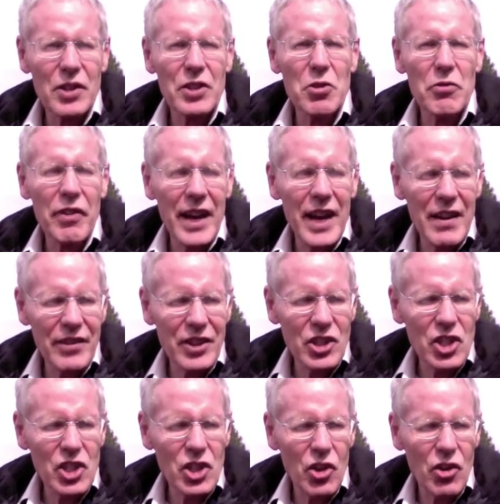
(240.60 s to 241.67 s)
that you've ever
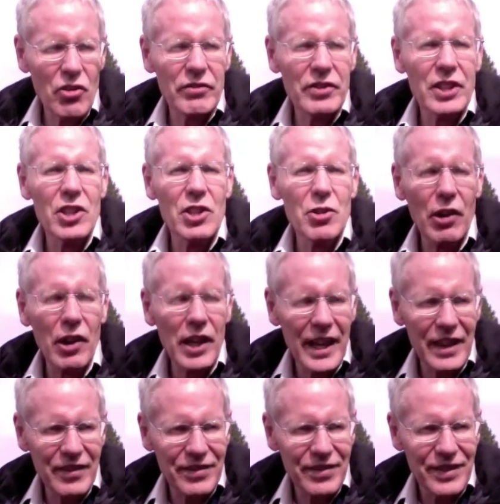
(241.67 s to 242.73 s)
solved in your
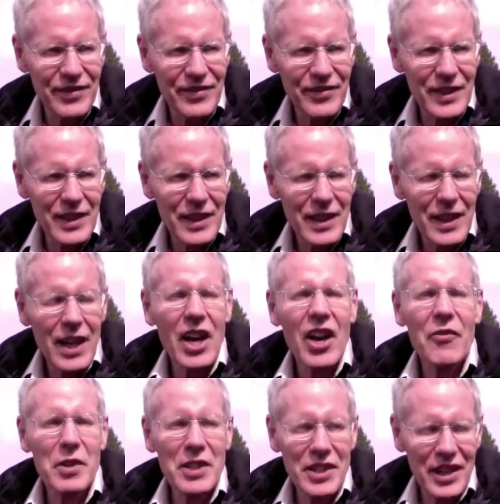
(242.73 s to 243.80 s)
life
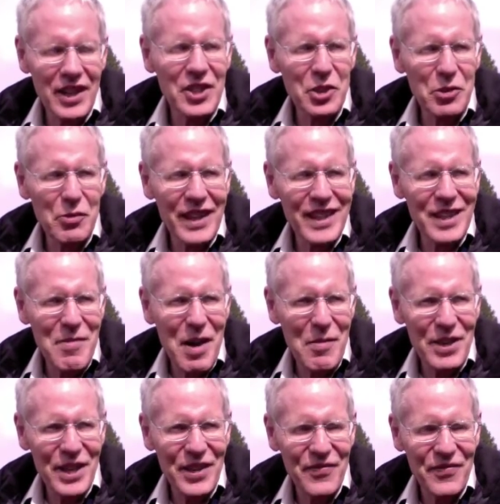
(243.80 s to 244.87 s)
have been done in your working
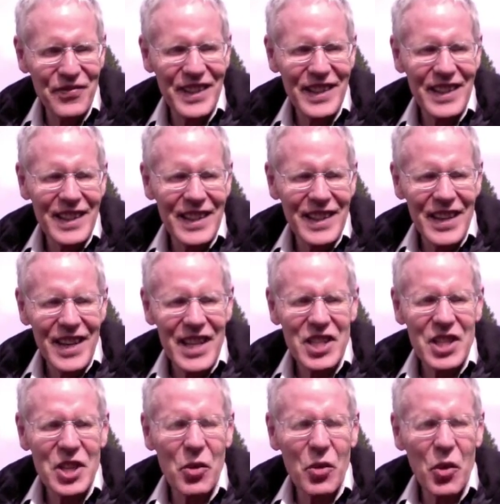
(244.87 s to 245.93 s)
memory. It's
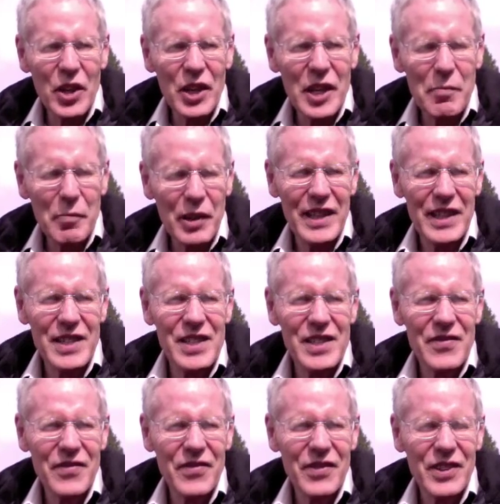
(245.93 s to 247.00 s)
the only place
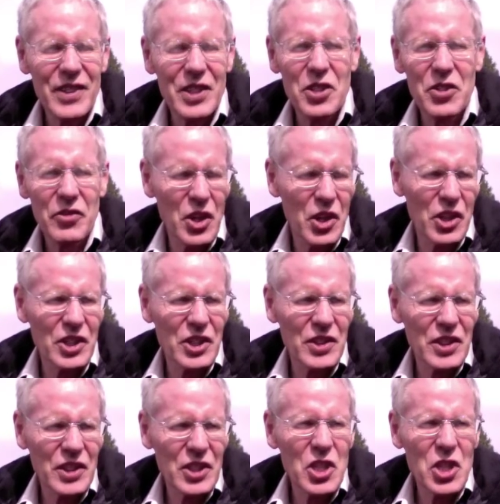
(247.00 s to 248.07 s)
that you've got
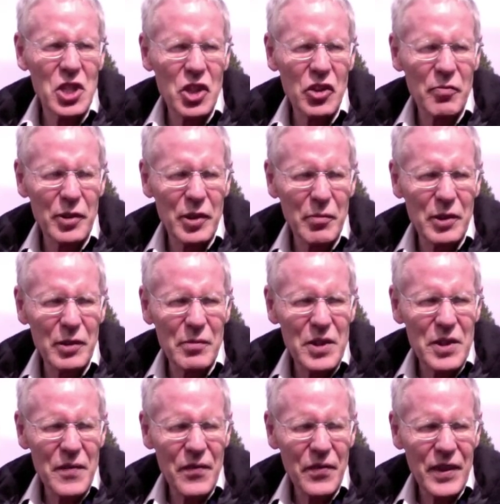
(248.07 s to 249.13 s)
to solve
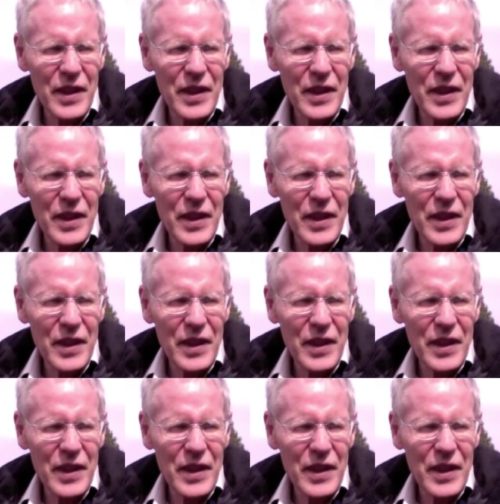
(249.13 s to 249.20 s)
problems.